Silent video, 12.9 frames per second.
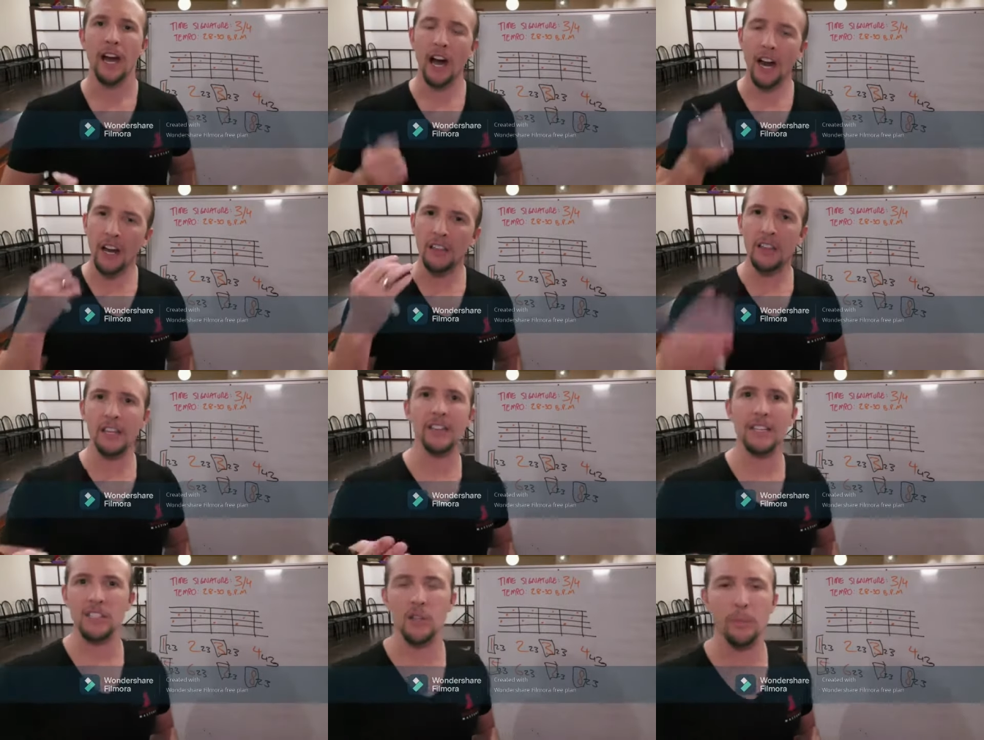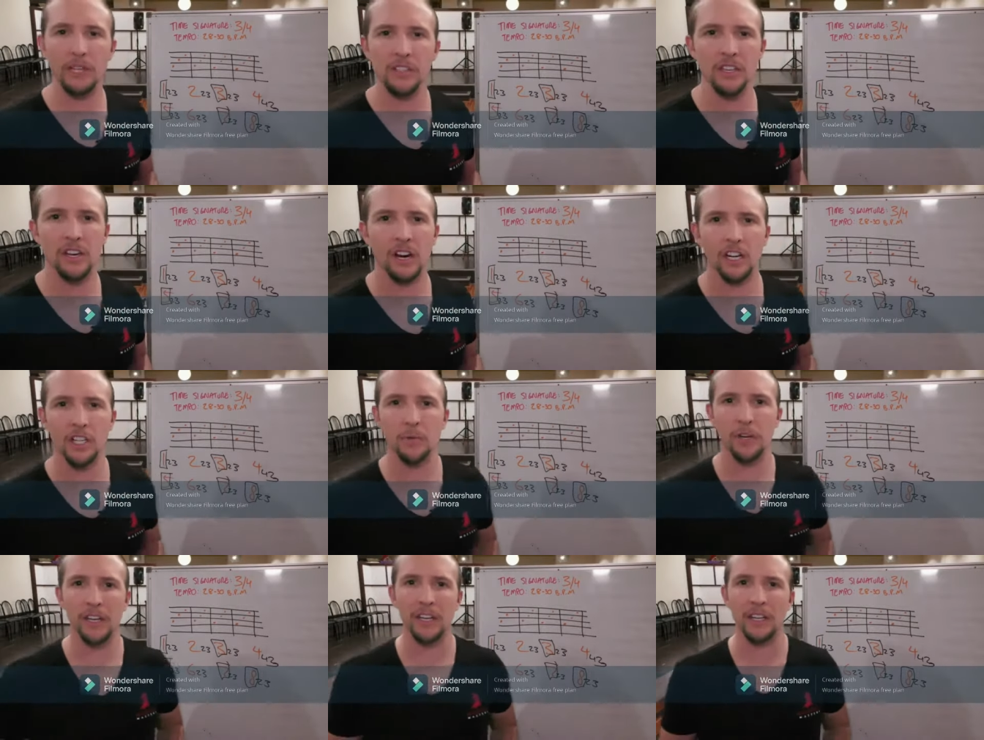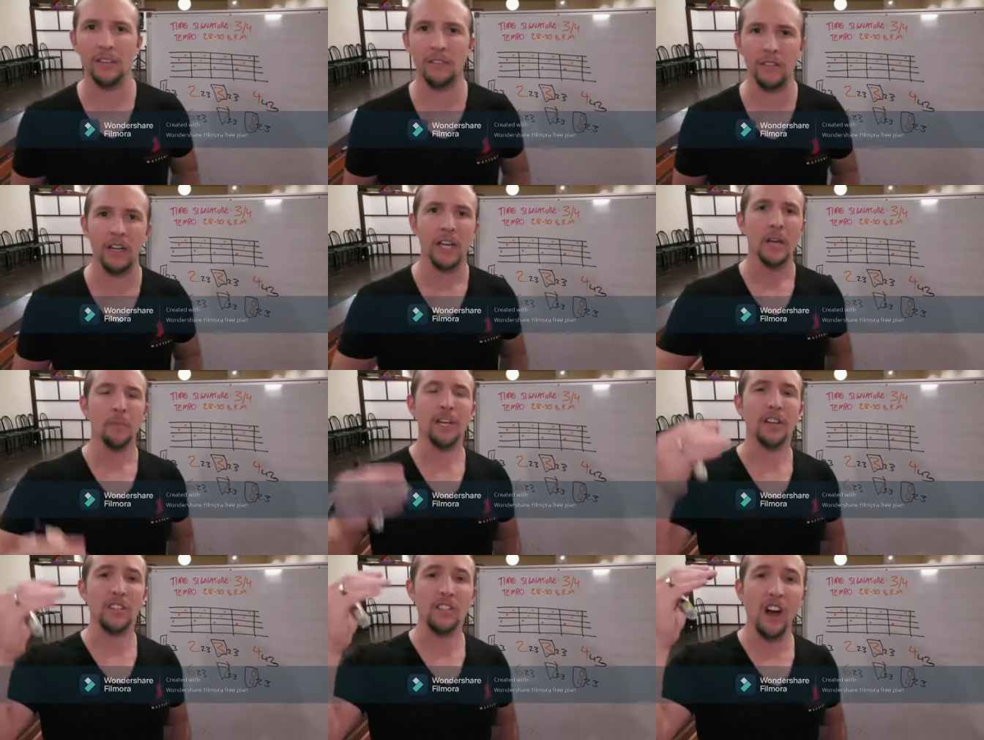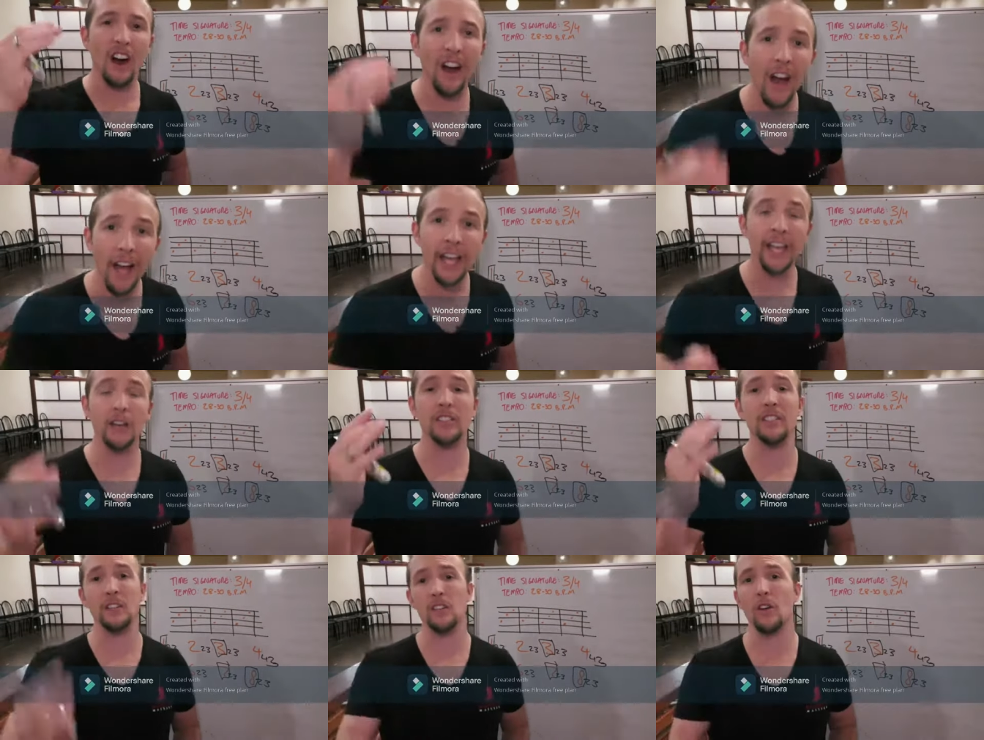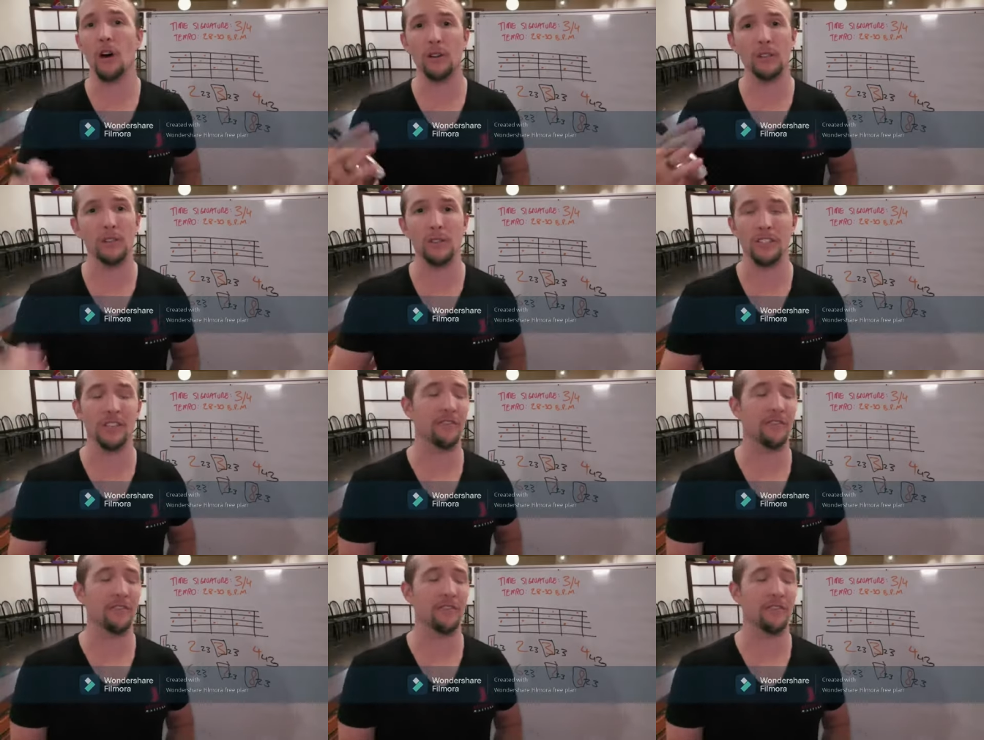I think that's the biggest encouragement I can give you, because I did not do this.